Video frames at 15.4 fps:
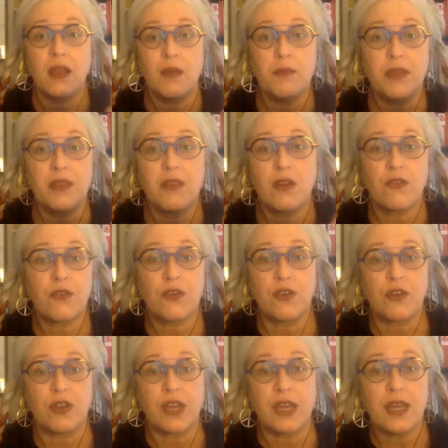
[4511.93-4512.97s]
be there for
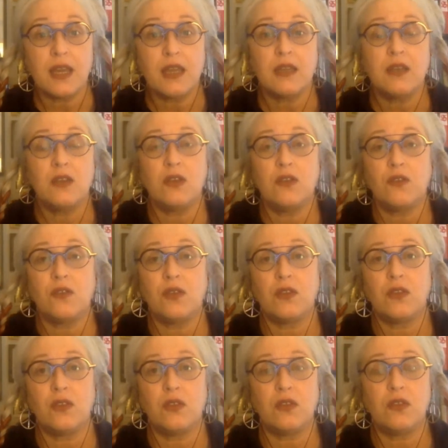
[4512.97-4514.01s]
your kid. You
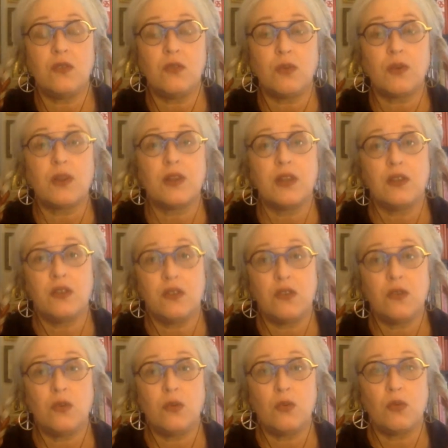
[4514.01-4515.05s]
really
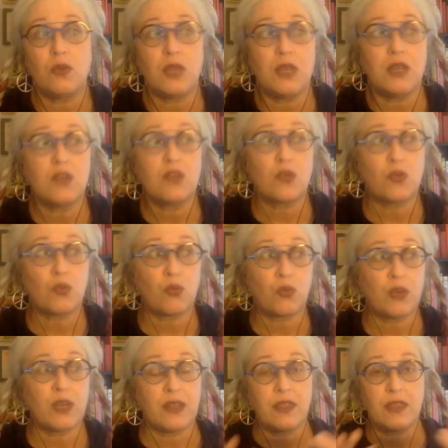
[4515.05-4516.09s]
do need to
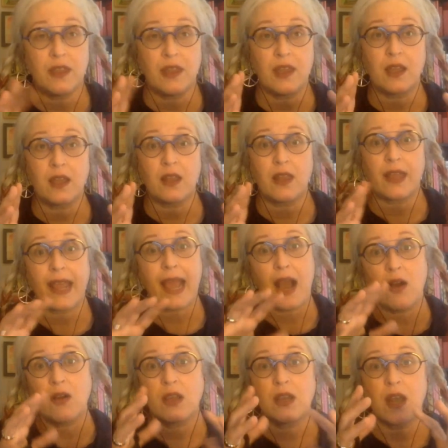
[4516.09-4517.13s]
rethink, like,
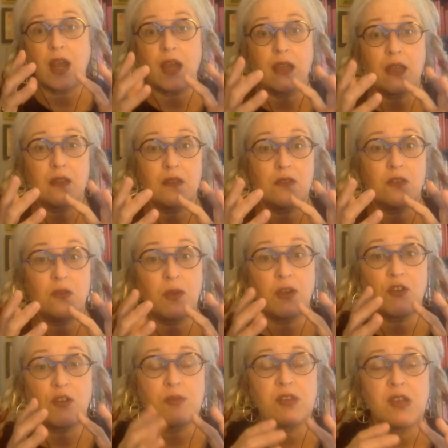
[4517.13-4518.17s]
how can I do
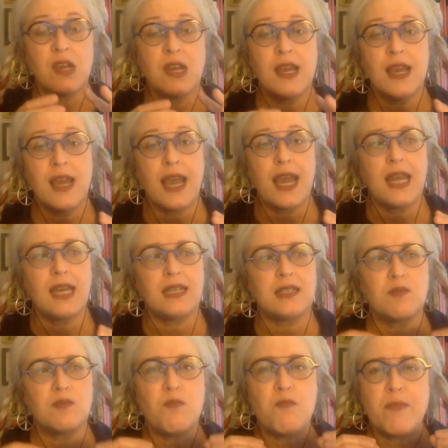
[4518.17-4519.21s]
my dreams? And
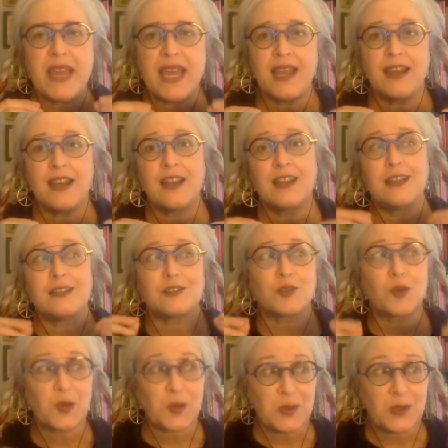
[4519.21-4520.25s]
it's mean and
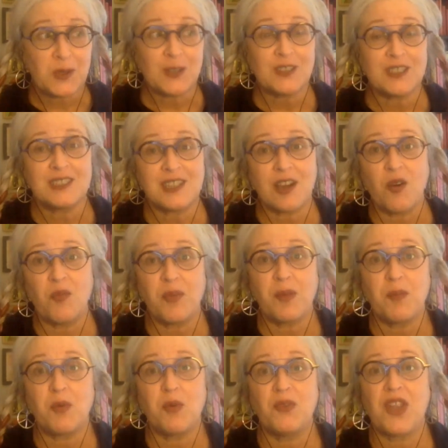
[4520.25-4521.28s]
it's cruel to tell
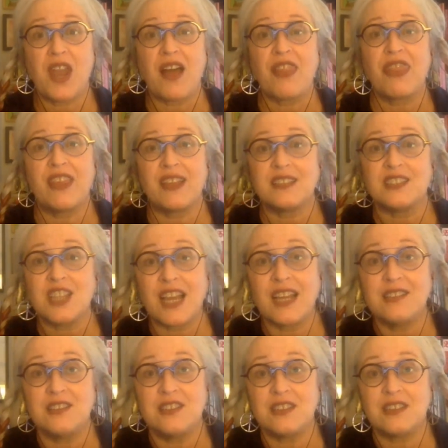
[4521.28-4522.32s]
people nothing
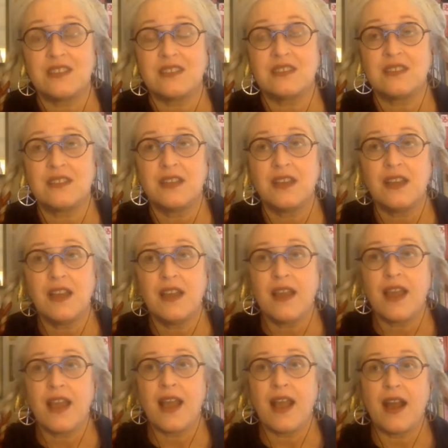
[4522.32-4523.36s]
changes.
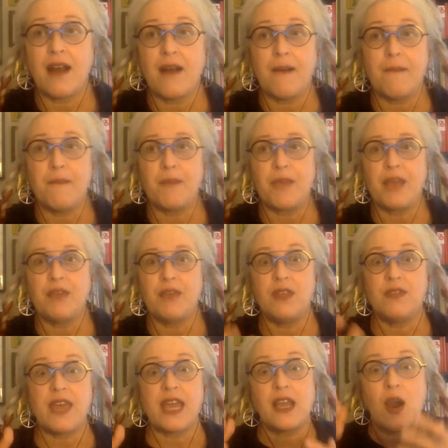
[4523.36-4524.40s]
And
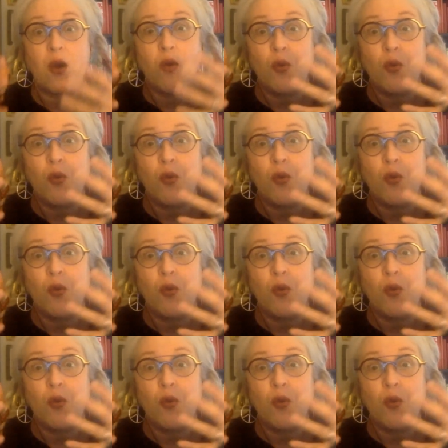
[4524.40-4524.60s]
then they go